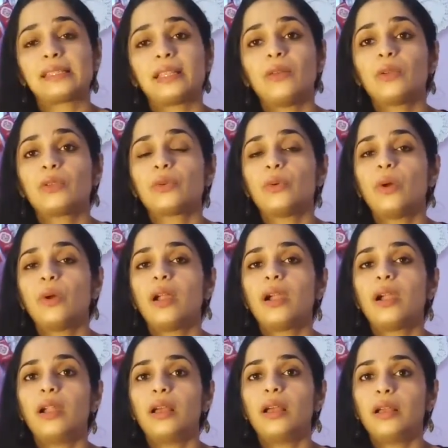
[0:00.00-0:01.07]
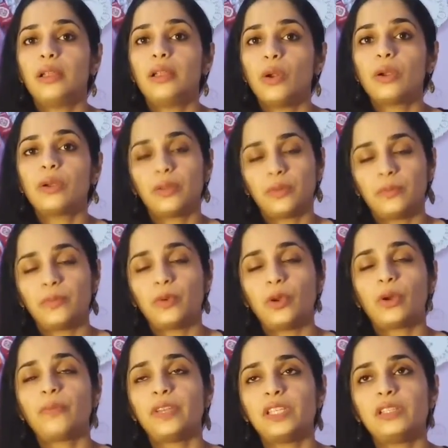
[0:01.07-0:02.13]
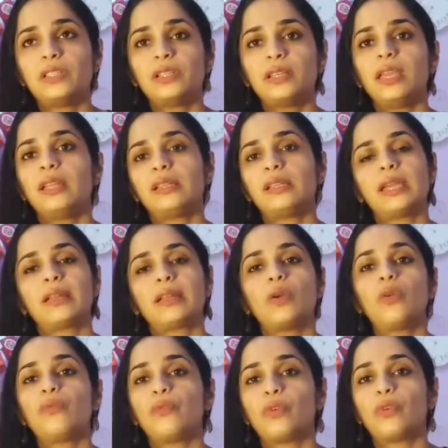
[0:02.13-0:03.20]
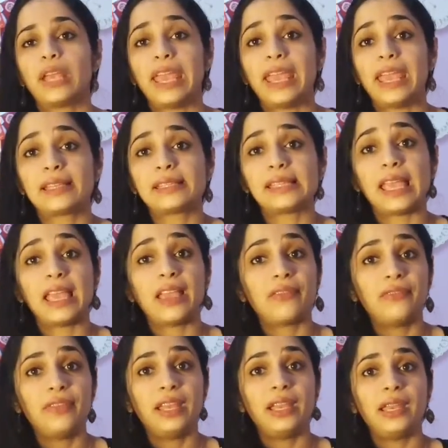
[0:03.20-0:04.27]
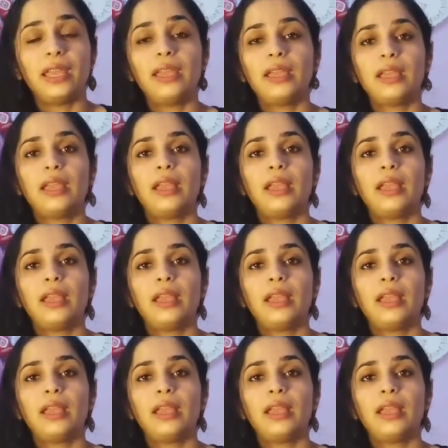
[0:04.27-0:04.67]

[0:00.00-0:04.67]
those who are non-vegetarian can go for eggs every day.